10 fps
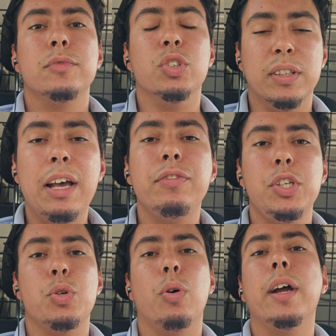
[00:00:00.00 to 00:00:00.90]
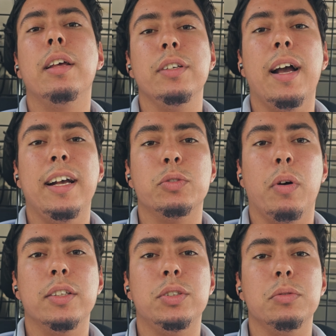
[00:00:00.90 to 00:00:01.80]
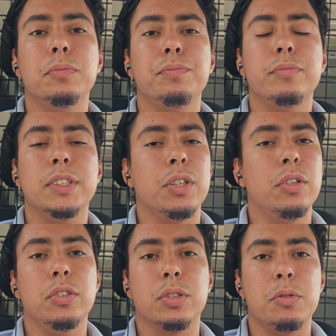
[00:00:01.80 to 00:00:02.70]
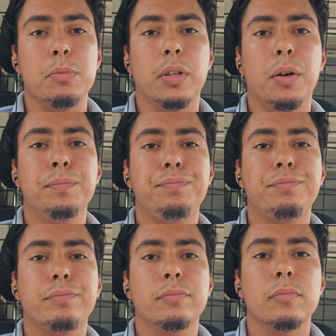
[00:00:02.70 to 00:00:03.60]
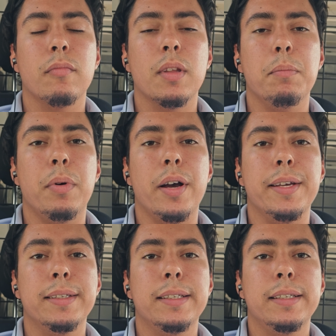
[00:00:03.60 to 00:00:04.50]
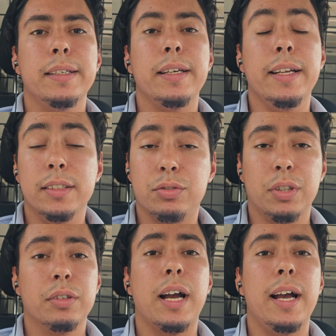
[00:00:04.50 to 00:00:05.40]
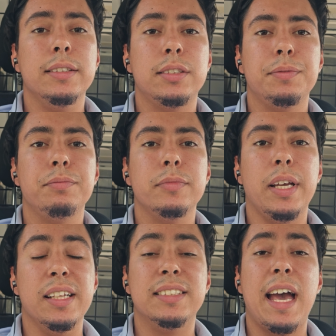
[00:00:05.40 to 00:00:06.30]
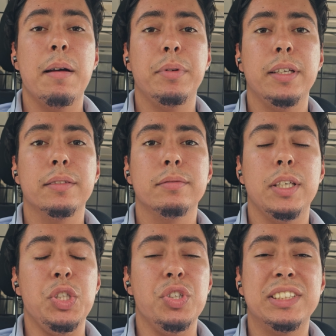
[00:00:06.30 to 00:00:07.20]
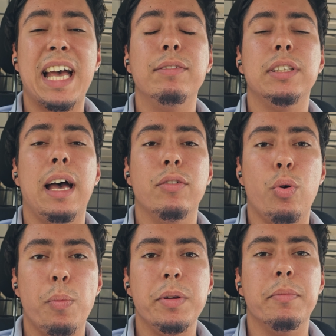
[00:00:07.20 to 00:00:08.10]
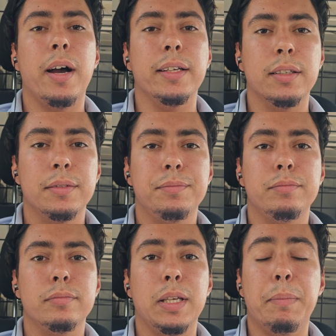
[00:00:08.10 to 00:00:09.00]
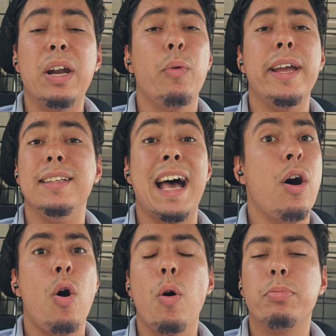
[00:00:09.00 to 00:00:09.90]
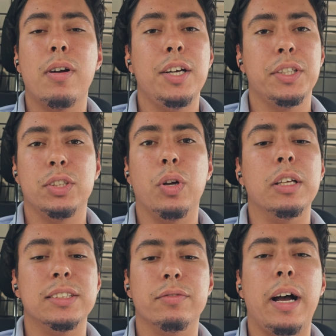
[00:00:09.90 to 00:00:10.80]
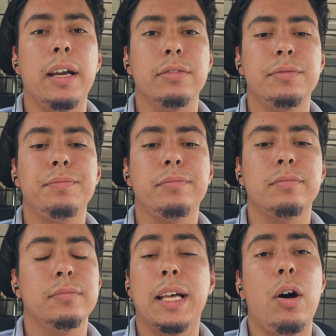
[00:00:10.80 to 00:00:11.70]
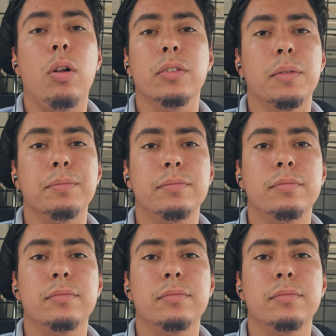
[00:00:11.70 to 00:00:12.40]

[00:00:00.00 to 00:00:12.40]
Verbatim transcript: So definitely join if you guys want to. It's all in the description below. But it is real, guys, and it's happening. You just have to have an open mind. And by the way, not all projects are going to survive. Not all of them.